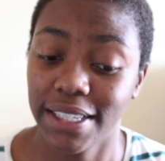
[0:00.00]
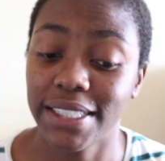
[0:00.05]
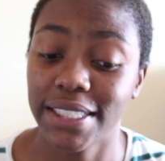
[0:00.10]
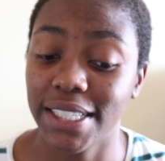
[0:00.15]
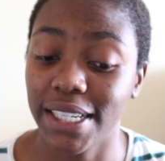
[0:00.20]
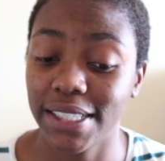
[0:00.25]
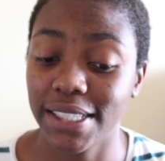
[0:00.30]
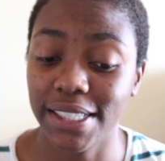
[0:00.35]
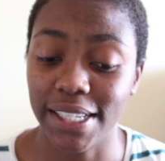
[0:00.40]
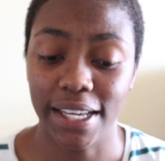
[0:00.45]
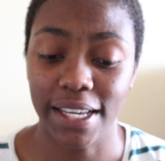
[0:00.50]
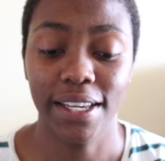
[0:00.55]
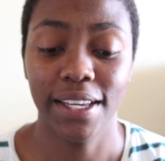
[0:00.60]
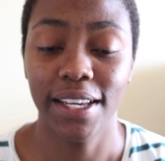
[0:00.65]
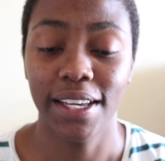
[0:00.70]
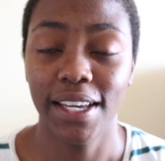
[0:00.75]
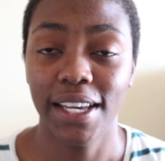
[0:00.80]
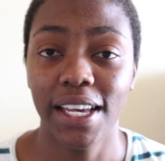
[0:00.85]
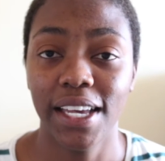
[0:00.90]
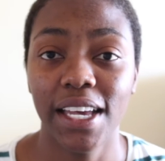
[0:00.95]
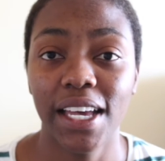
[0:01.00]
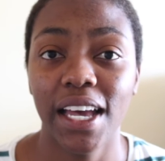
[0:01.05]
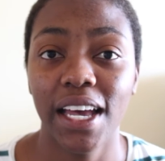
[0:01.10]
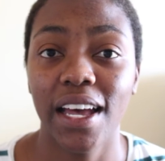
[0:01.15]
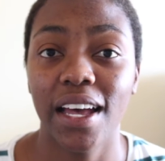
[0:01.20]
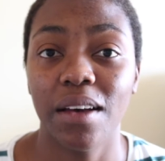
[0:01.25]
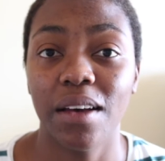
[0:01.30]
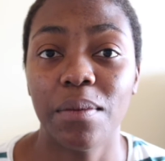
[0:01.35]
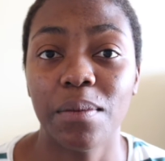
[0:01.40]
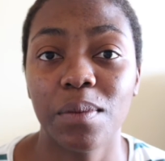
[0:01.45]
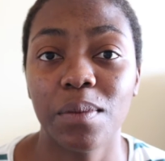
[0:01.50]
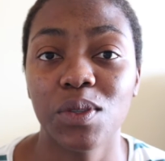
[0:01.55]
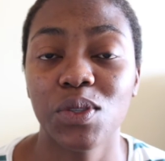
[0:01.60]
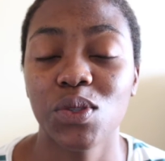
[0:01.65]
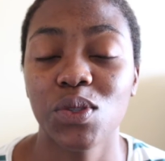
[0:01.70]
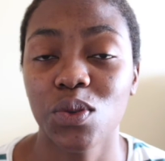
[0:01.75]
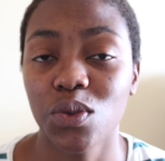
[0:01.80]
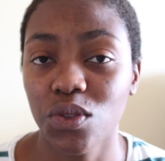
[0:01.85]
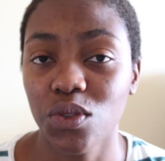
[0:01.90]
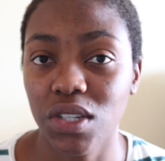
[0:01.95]
Deta.
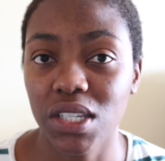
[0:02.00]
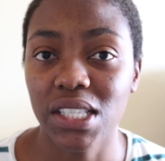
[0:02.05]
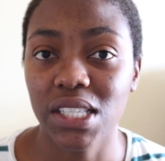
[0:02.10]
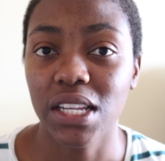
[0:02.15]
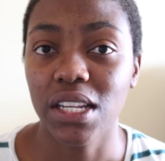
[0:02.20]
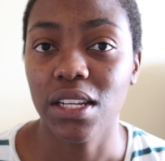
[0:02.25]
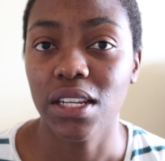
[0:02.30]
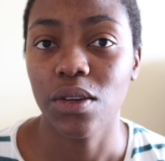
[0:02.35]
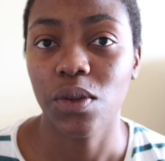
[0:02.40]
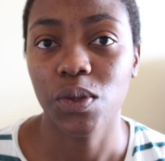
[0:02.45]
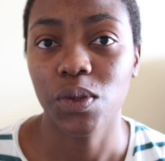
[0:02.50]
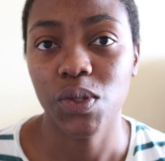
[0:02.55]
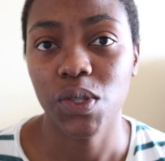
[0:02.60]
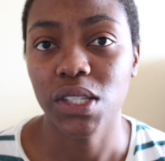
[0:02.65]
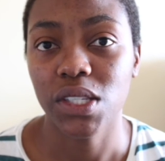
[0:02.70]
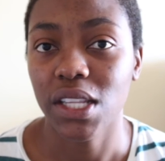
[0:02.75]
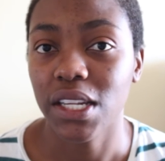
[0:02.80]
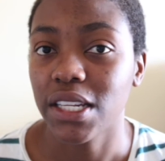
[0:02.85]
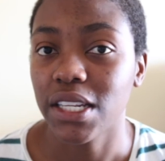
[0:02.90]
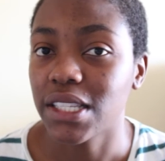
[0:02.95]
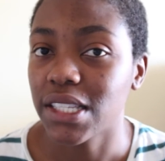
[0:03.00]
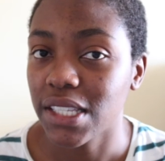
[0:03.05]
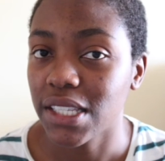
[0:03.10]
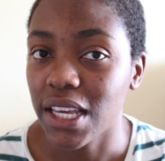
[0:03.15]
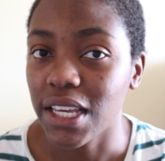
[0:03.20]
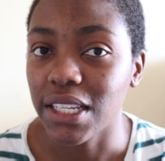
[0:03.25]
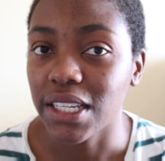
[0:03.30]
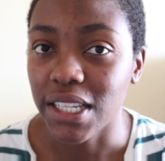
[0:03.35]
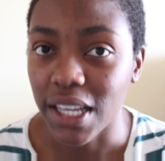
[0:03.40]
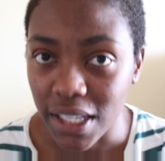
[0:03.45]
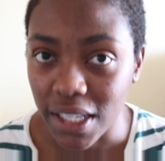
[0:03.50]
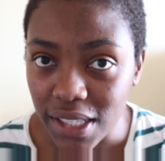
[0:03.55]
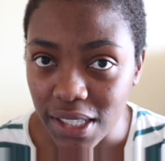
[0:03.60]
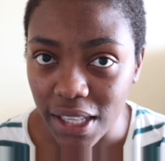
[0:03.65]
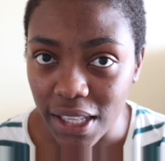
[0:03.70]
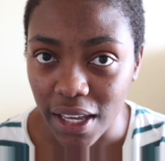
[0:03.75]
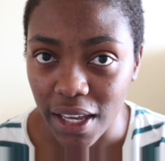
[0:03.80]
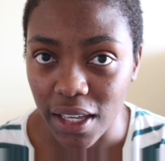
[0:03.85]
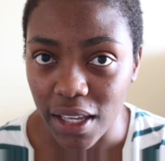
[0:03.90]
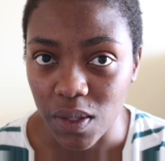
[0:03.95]
Nsoko recently also started saying
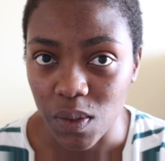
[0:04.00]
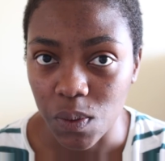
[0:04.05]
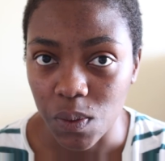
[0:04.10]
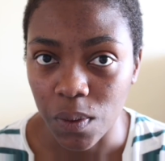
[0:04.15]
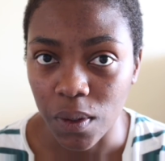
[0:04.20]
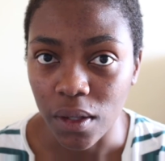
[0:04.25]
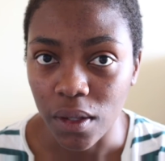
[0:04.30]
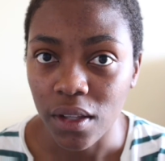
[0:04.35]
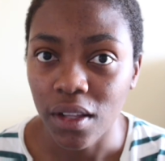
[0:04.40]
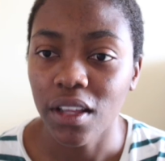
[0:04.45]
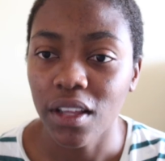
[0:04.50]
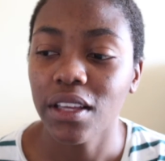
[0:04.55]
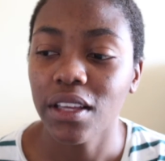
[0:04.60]
Dexter as well.